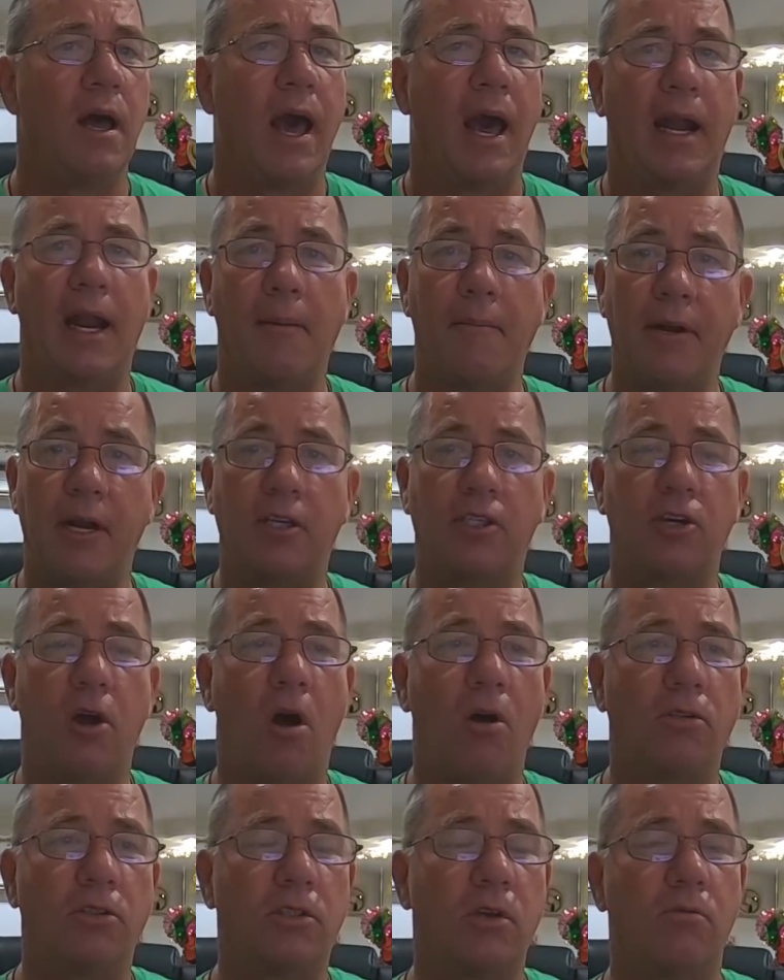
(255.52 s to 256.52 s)
and I'm going to
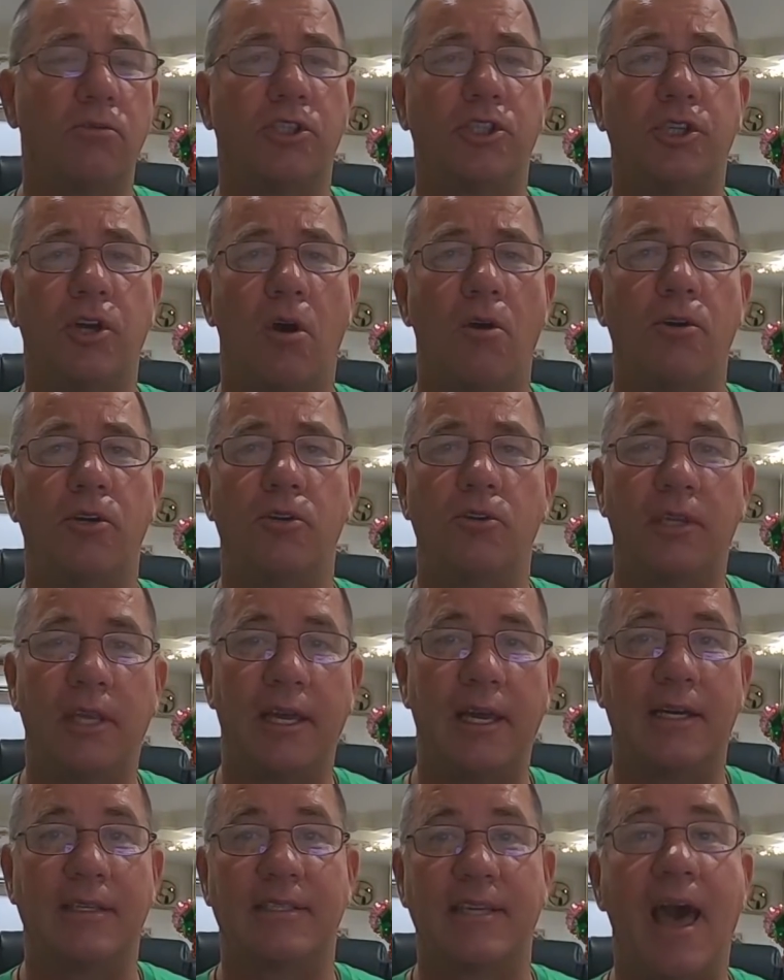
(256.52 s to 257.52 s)
also show you
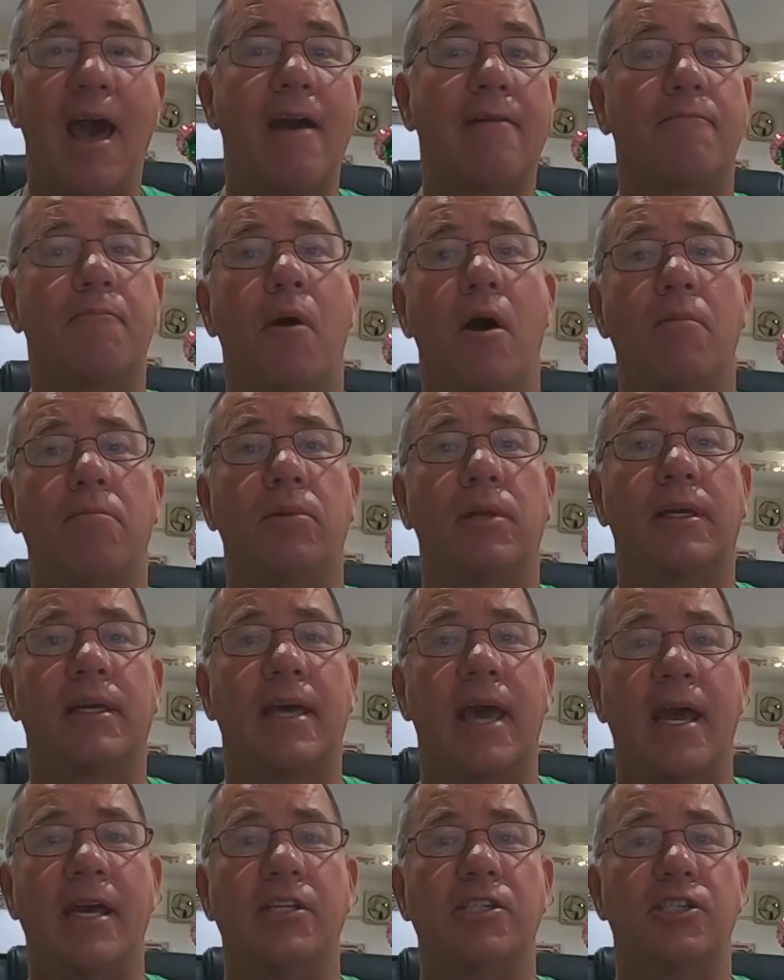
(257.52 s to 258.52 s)
the exact
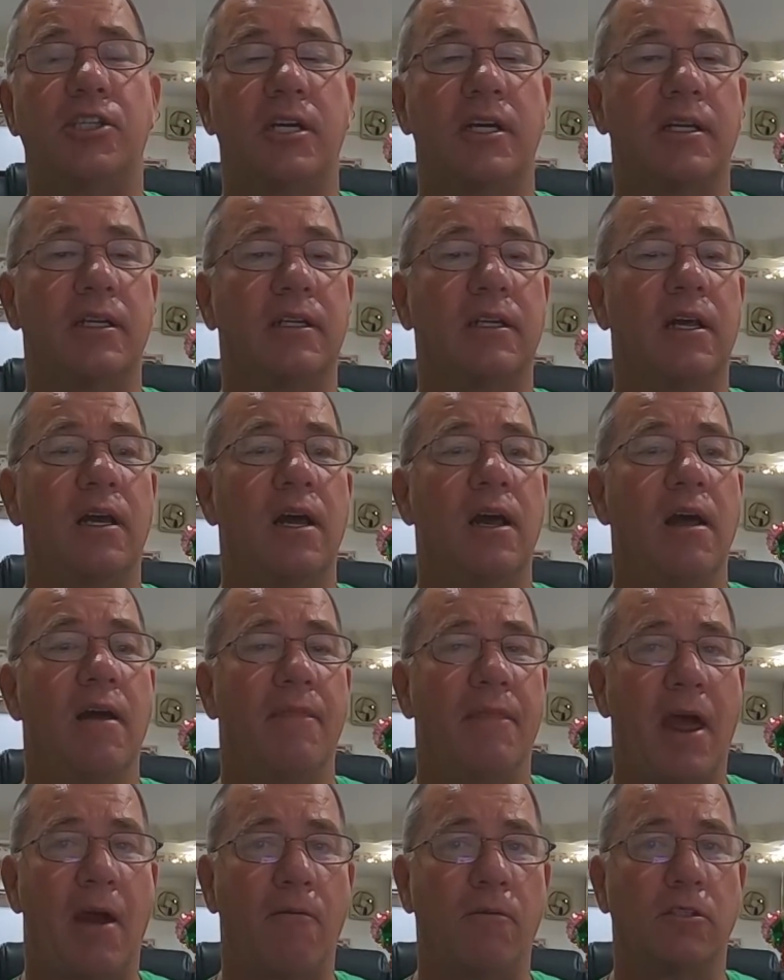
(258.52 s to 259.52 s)
publication
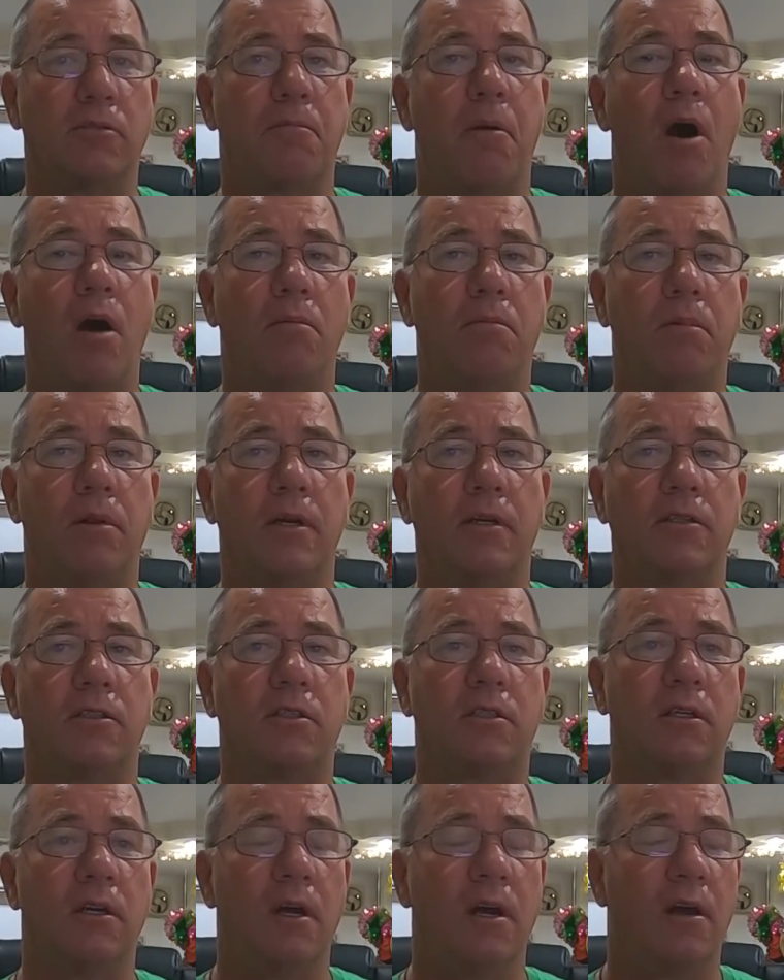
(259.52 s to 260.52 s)
that was
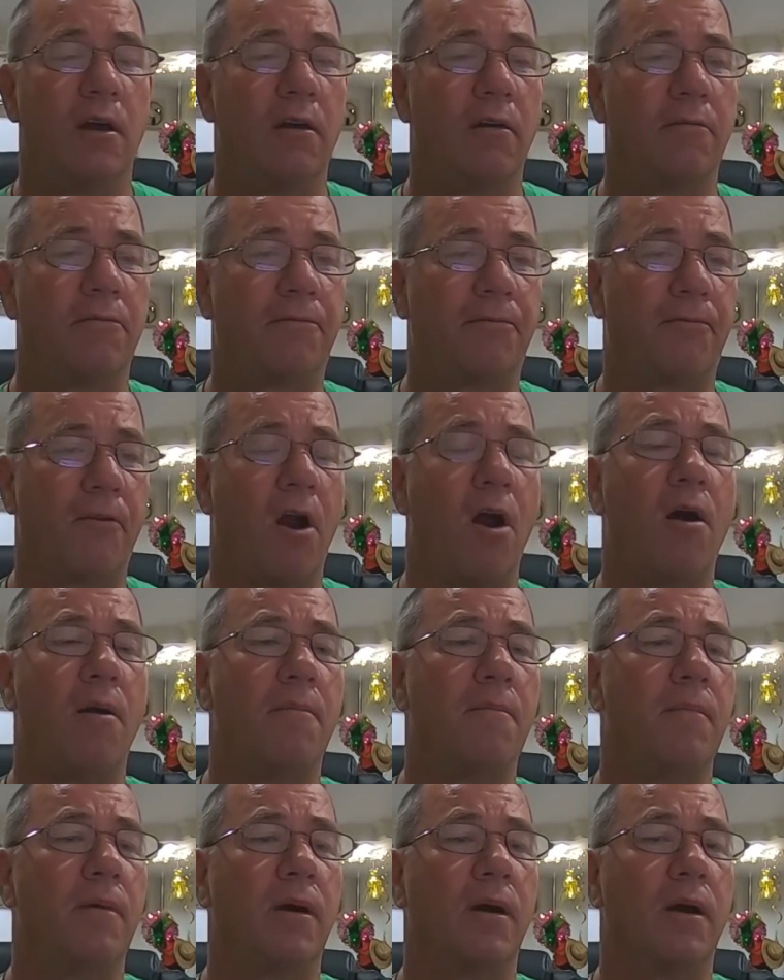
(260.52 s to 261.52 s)
published
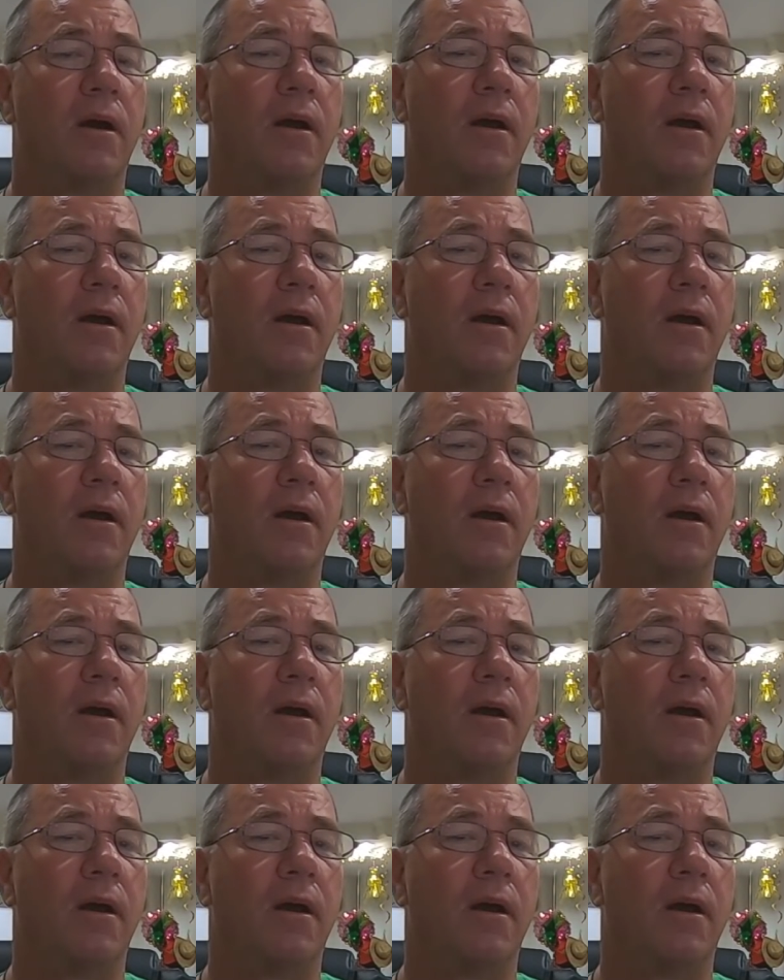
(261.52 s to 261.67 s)
from